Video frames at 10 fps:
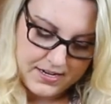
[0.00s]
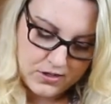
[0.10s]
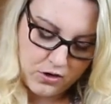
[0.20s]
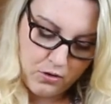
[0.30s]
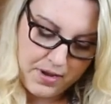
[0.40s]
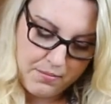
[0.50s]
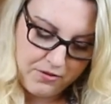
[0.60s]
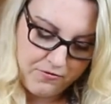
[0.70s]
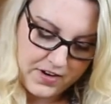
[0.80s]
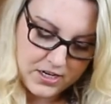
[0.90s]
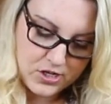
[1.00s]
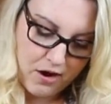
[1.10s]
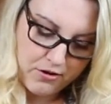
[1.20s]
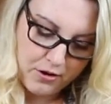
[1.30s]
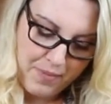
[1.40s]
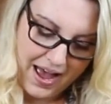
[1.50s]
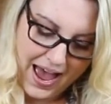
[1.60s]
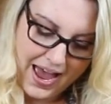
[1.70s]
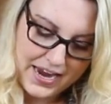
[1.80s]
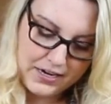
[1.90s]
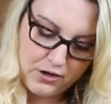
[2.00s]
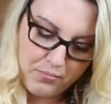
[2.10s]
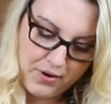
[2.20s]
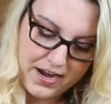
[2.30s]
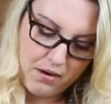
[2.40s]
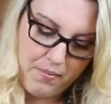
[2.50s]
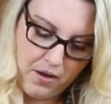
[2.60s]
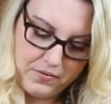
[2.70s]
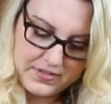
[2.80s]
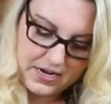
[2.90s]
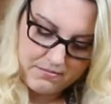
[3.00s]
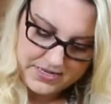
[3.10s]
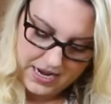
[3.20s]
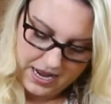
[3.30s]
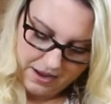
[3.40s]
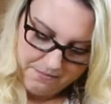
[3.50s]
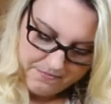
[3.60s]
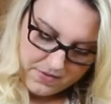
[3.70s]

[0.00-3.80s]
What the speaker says: So you'll be able to finish out your pie and your bread about the same time.